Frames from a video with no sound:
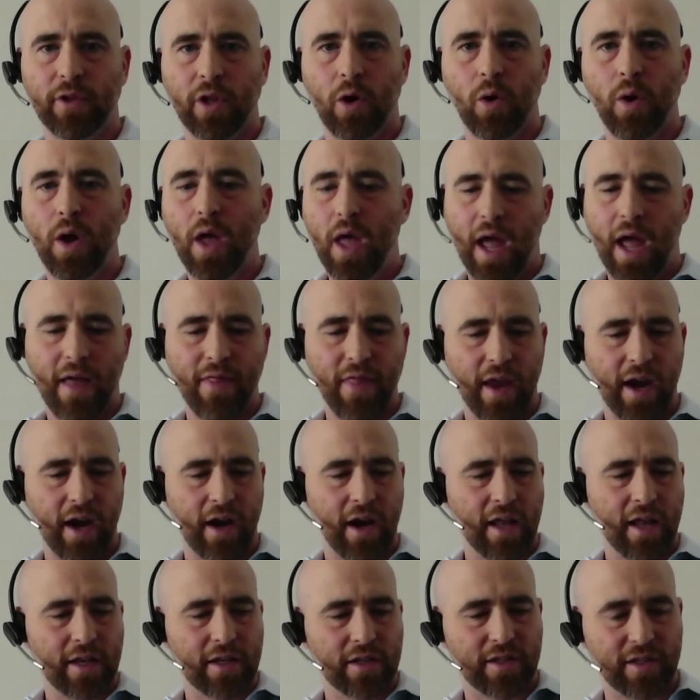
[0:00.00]
So and then it
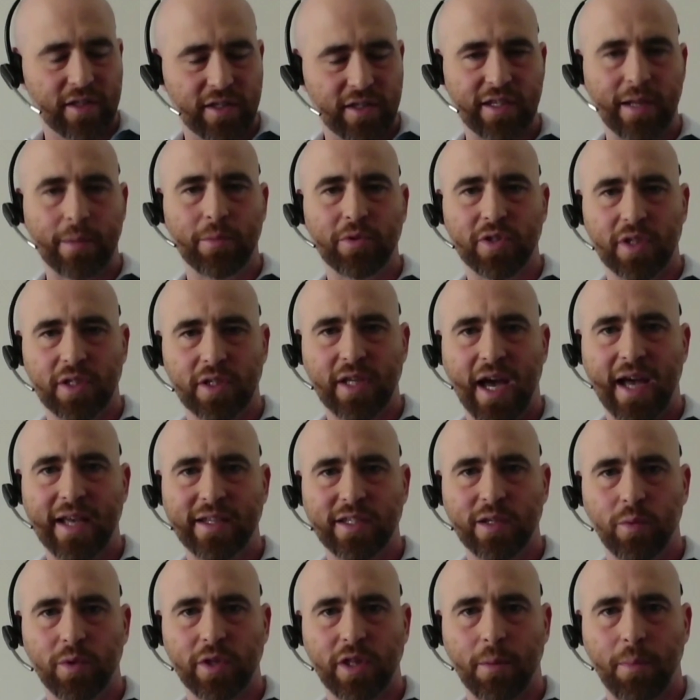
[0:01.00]
seamlessly ties
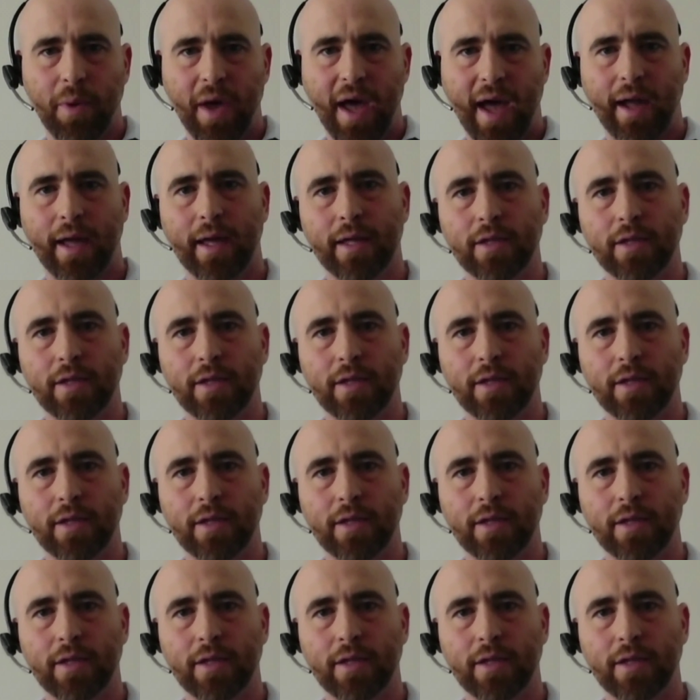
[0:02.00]
in with the packets.